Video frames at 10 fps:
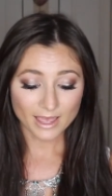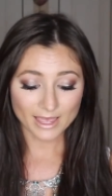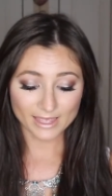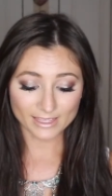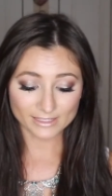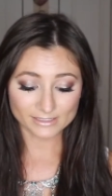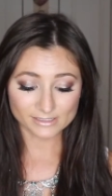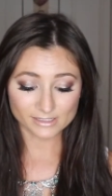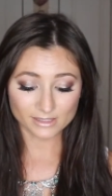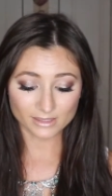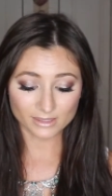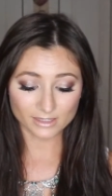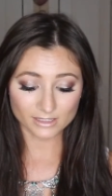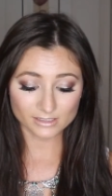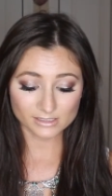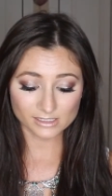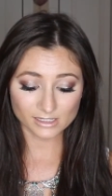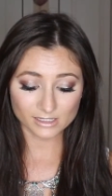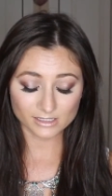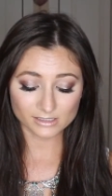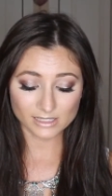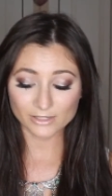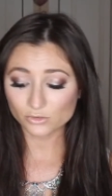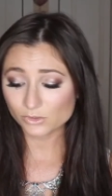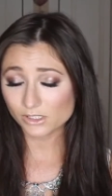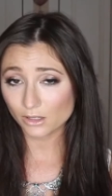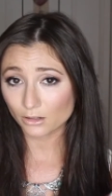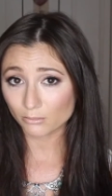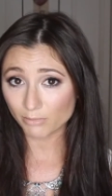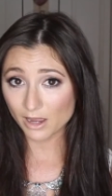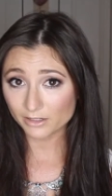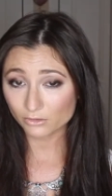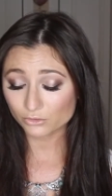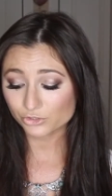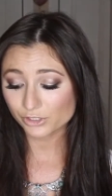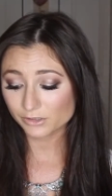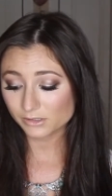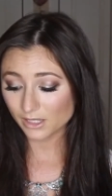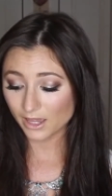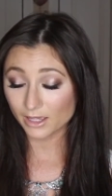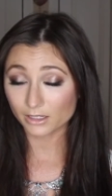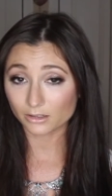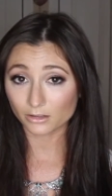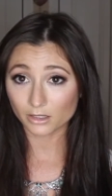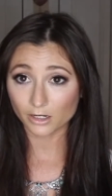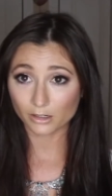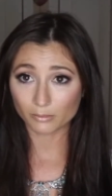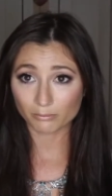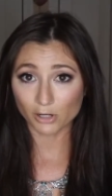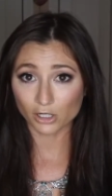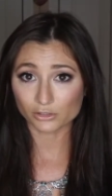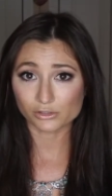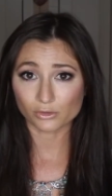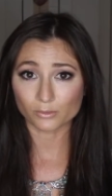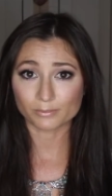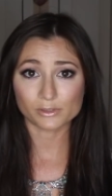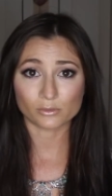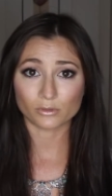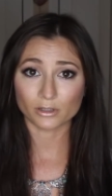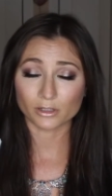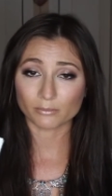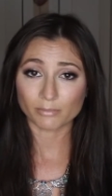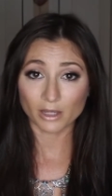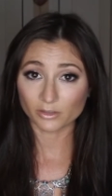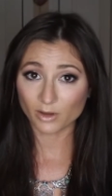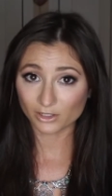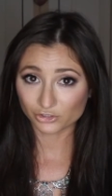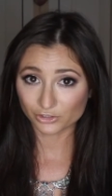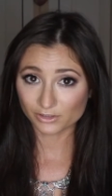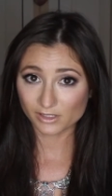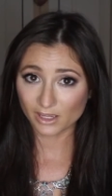and this is, I use their body lotions and their bar soaps or body washes.